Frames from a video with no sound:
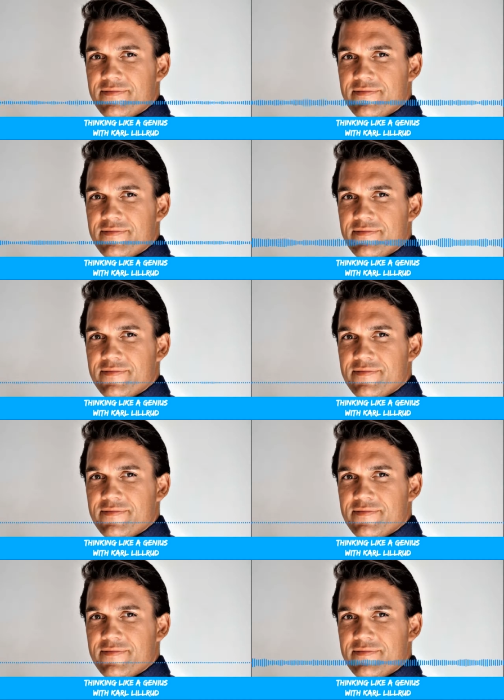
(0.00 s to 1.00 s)
like,
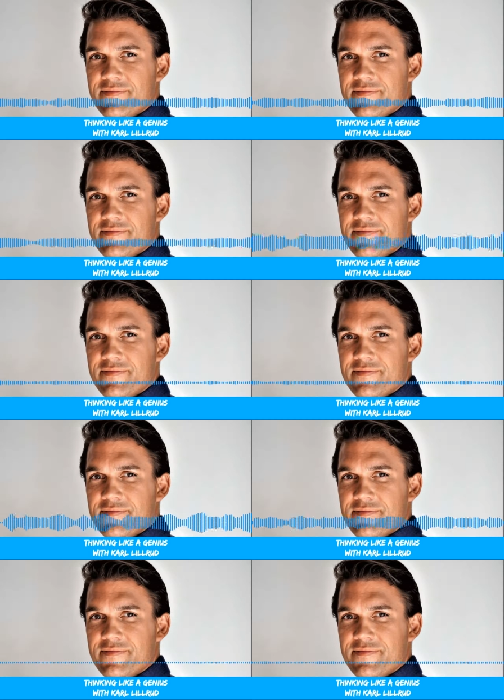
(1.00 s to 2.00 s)
do you want to
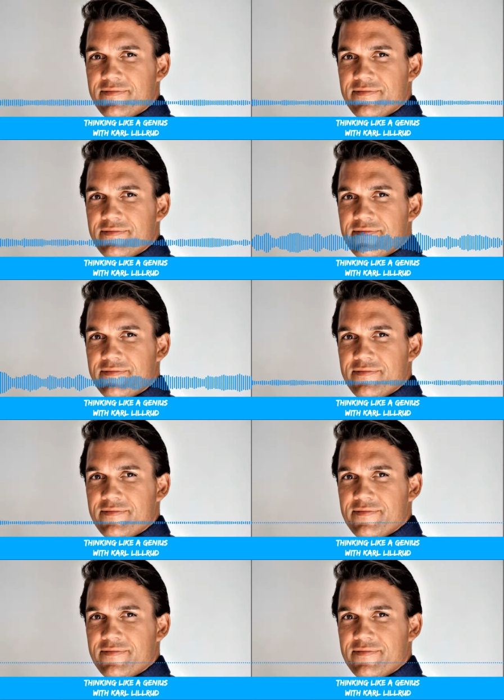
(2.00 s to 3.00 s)
go to the moon?
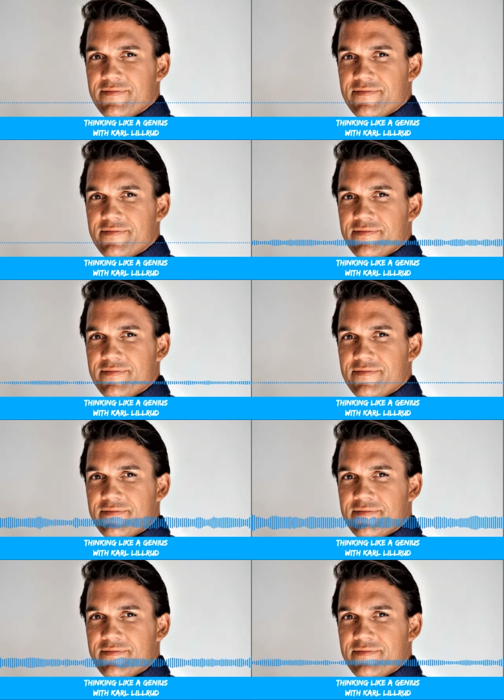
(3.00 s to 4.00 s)
You would
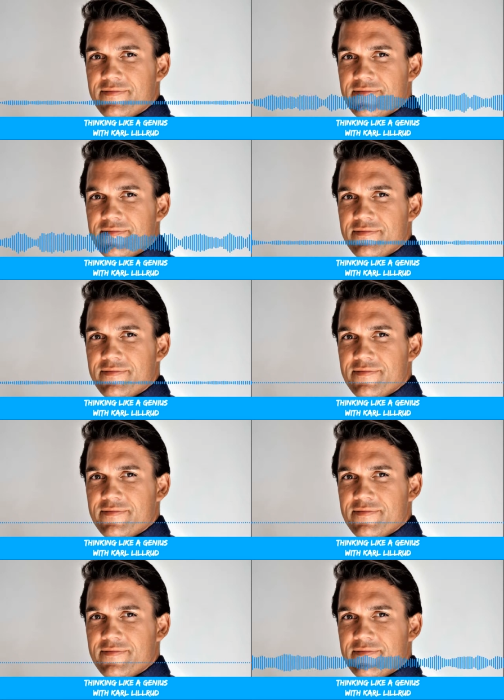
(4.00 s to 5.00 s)
probably say yes,
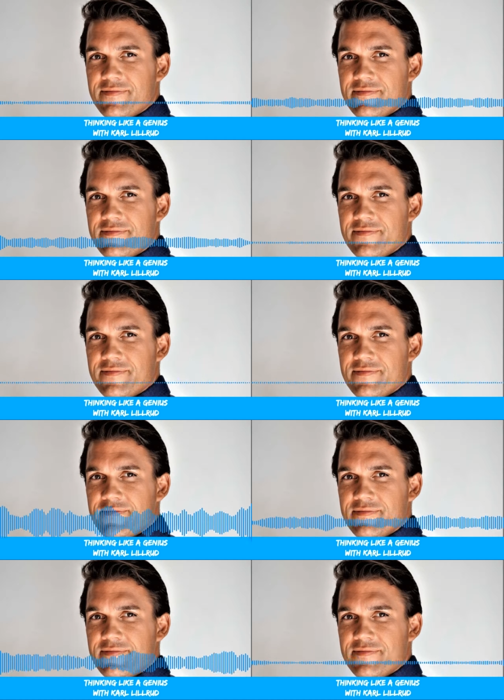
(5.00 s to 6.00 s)
but you would
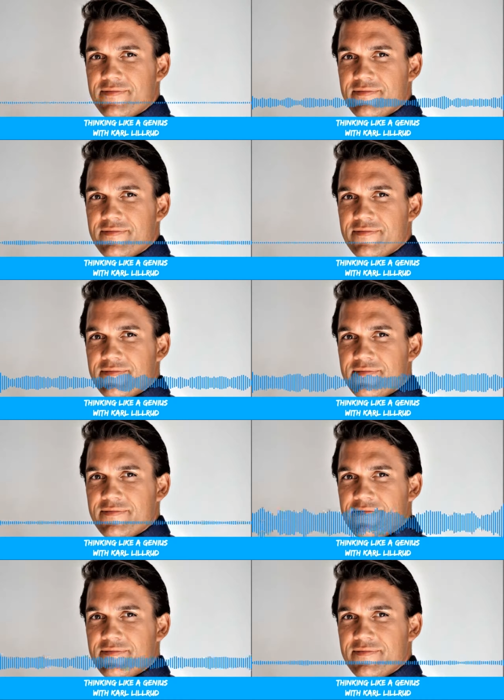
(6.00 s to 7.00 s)
follow up with, yeah,
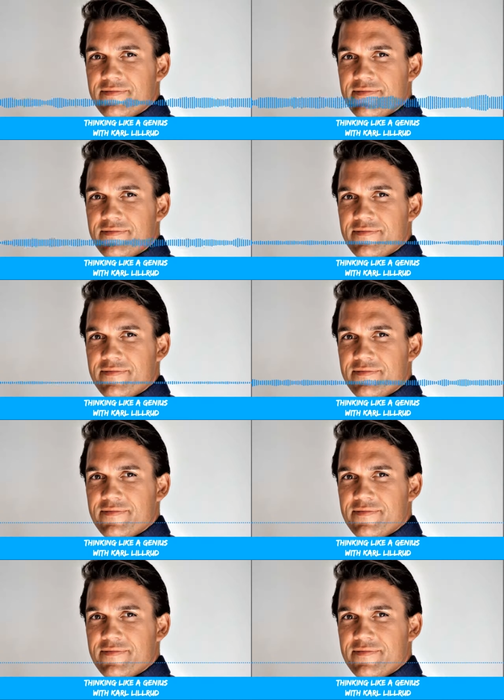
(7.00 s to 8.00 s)
but it's impossible.
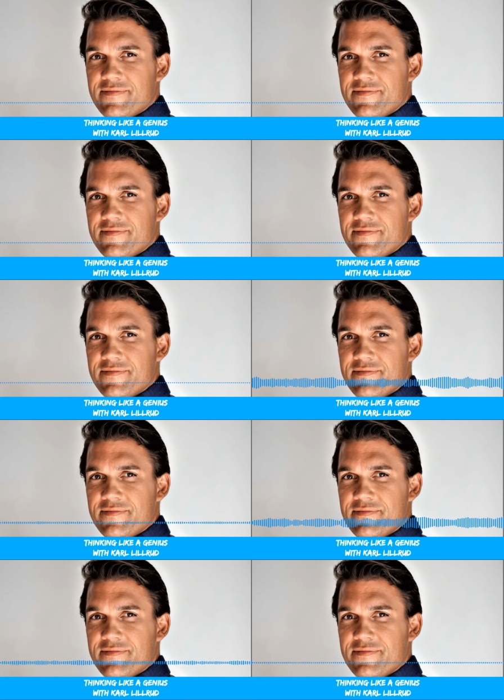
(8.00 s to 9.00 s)
Mm-hmm.
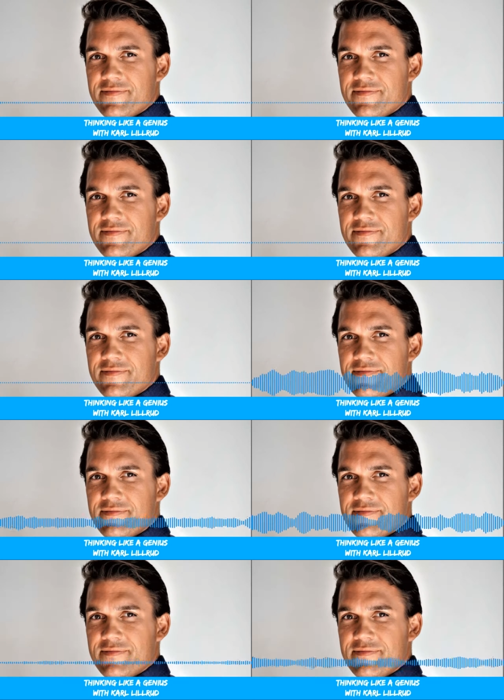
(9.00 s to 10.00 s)
But all of
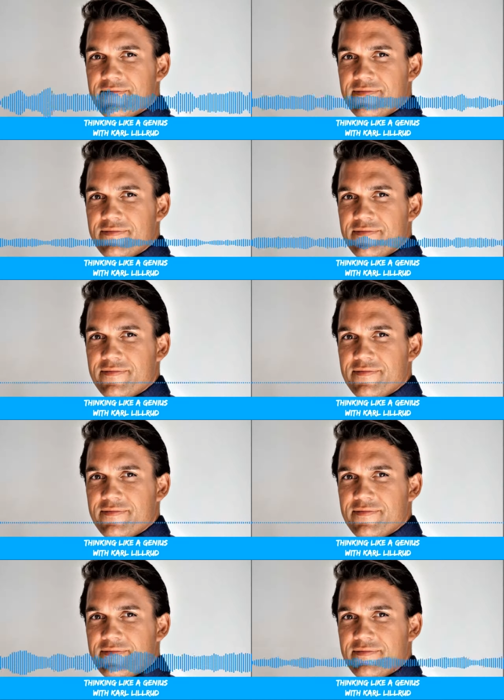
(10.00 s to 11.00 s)
us know that
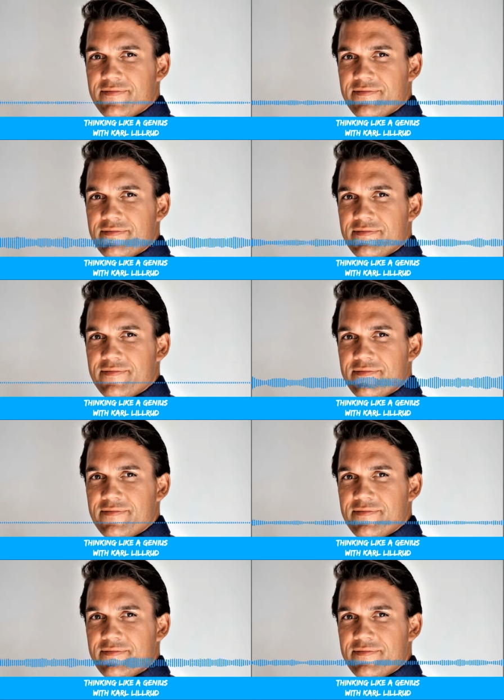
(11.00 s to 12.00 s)
there have been people
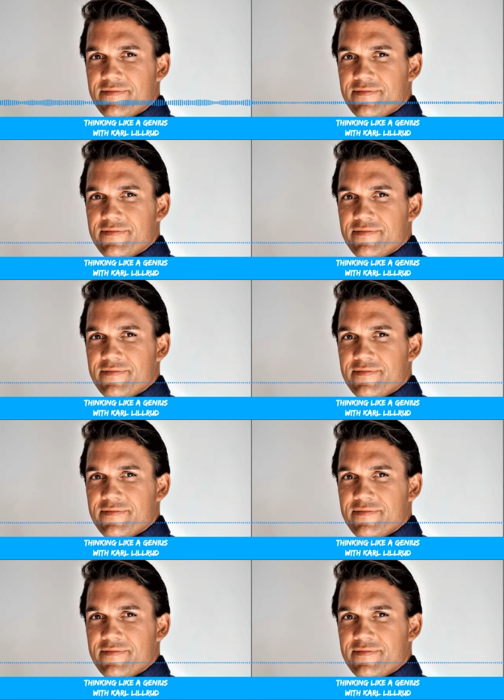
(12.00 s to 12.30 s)
to the moon.